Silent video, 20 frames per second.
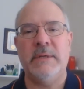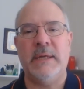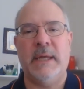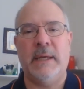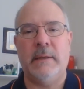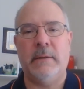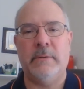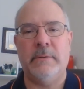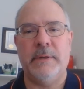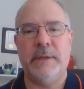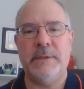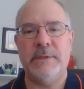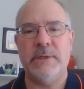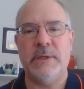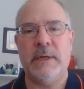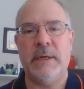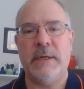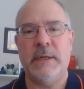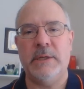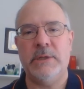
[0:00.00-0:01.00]
tailored
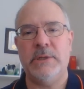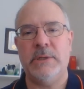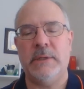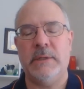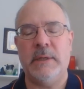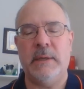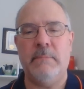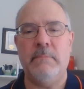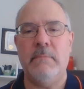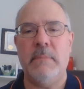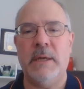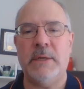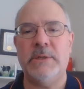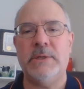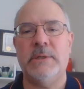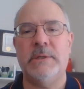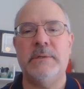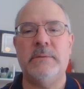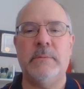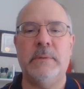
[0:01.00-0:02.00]
education that
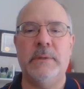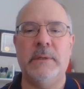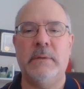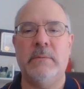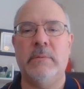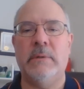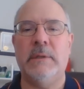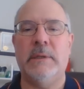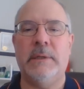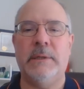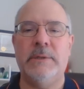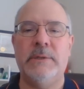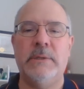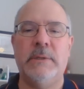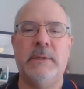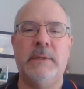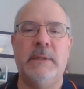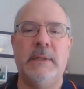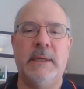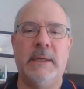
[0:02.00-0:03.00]
meshes with their
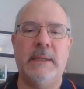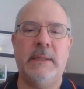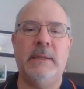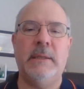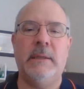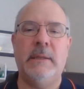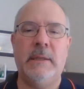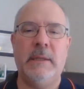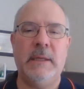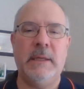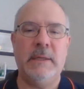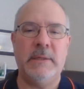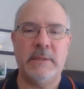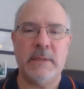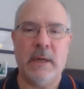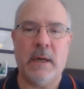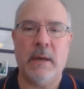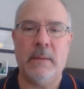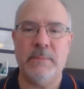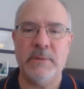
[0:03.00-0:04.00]
religion, that these
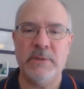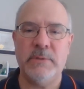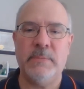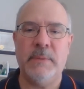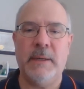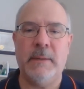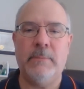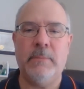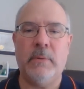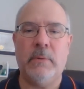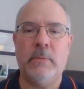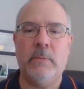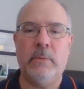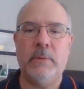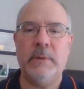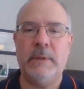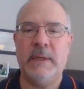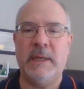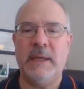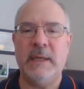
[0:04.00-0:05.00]
Amish people
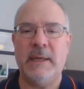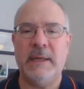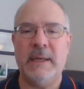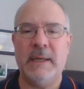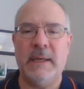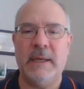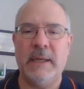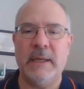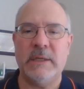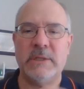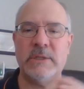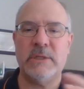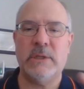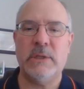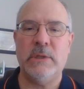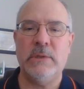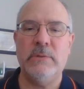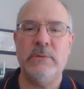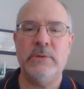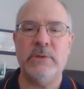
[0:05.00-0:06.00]
would get an
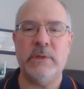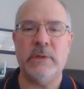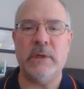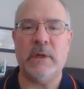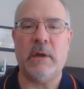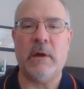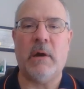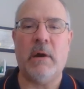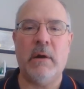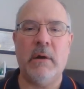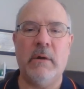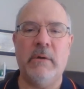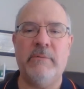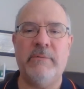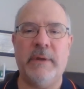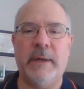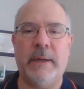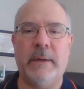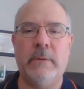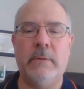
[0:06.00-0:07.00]
exclusion, a
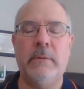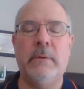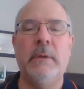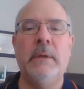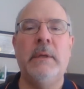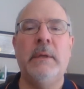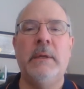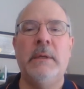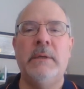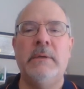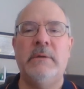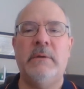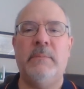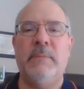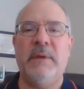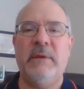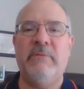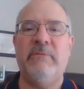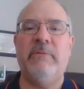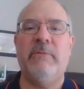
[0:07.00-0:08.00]
carve out, to
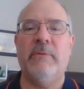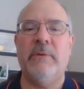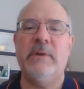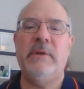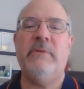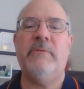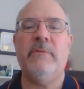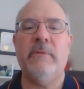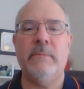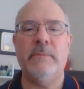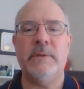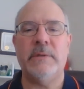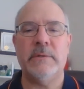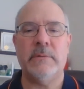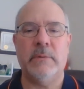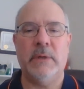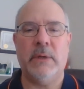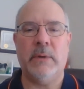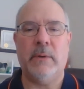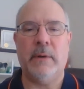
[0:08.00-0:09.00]
be free from
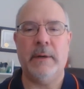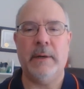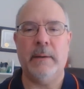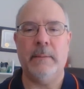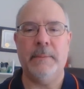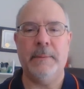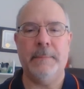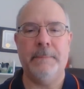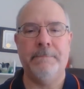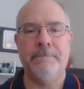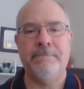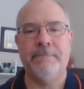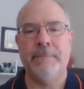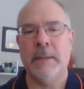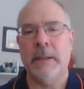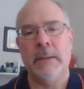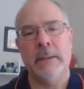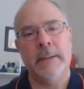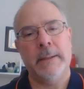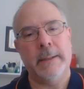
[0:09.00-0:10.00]
this requirement.
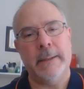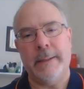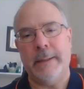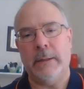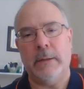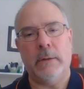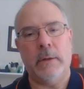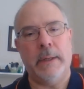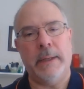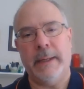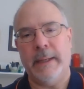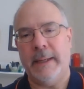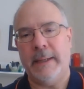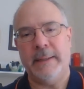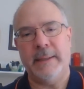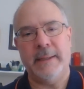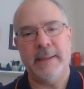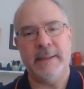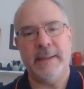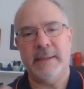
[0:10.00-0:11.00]

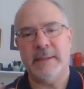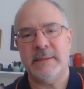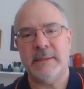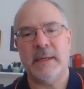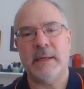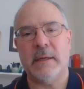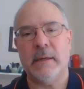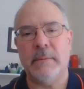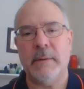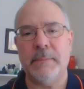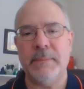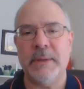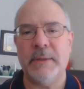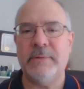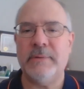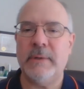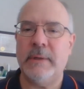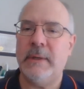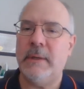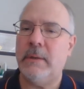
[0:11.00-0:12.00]
And this can come up
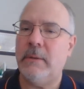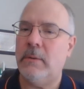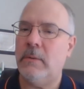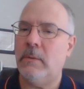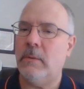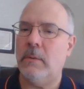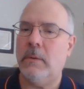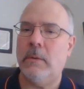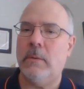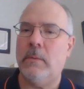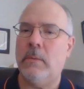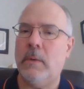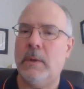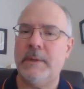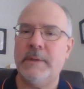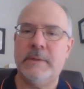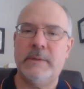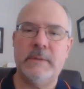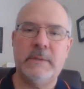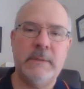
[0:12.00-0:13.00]
because,
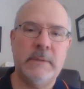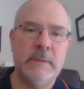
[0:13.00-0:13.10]
what